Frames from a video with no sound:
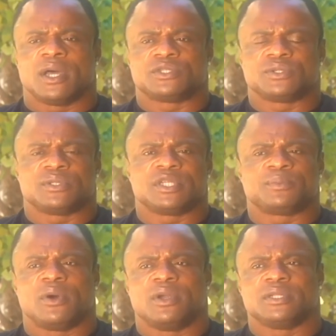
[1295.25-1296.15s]
this
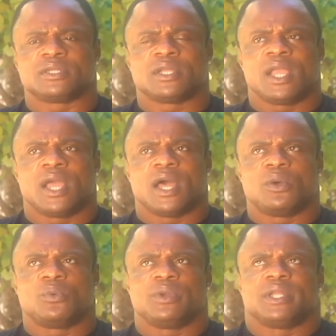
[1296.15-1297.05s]
point, I
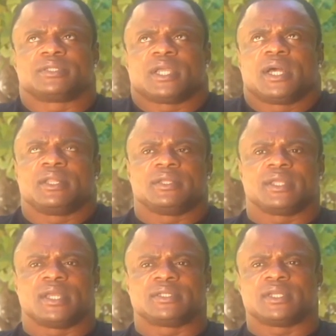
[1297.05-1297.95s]
will really tell you
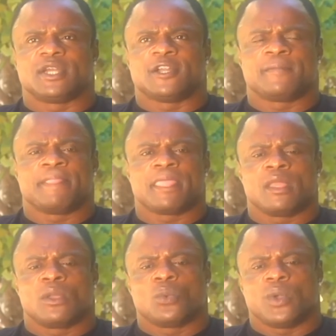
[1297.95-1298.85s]
that
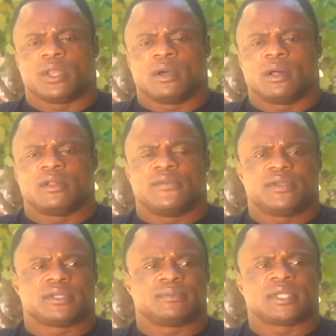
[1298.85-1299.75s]
with all
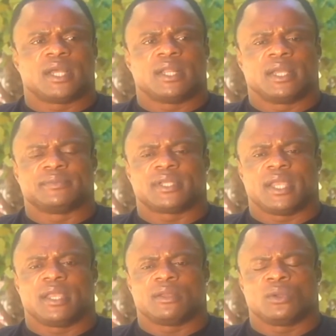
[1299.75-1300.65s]
this I'm
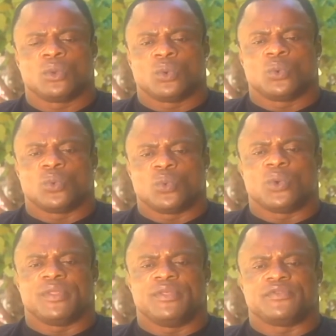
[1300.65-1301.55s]
saying,
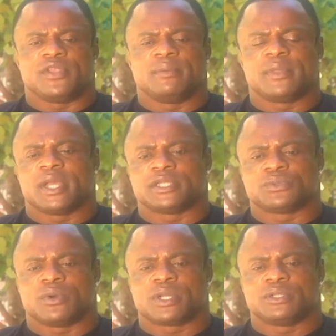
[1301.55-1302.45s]
with the team that is
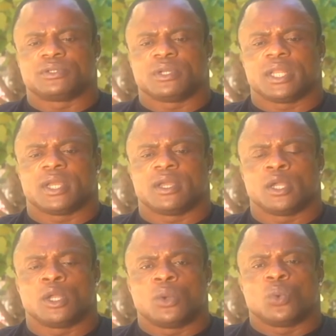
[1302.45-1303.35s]
working together,
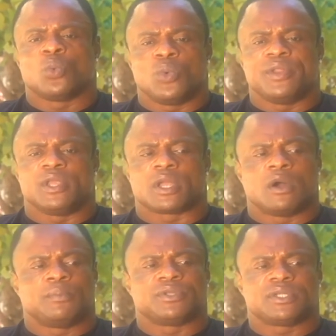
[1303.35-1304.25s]
with the
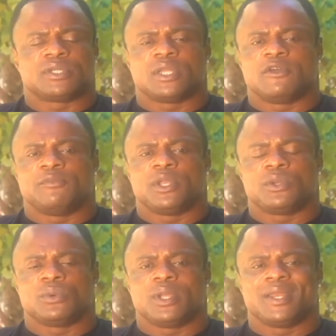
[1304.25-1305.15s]
competition I've been
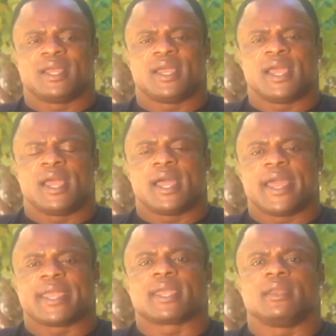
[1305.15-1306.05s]
doing,
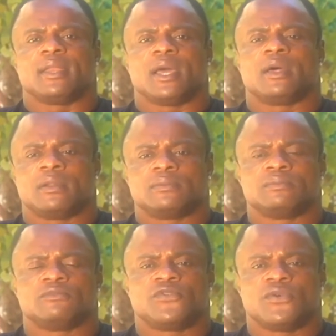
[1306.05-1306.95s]
I can now
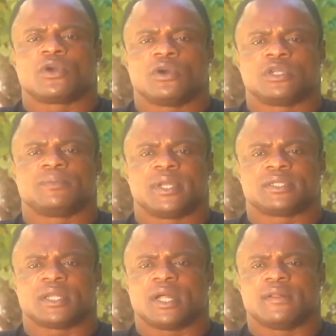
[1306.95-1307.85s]
focus
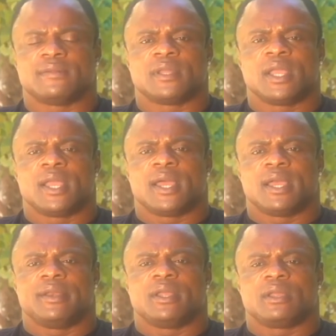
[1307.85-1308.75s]
myself
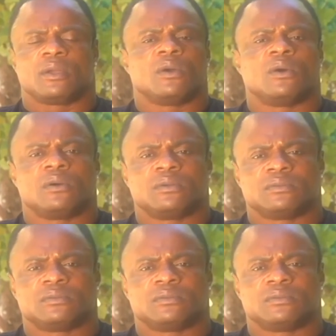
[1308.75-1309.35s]
and then go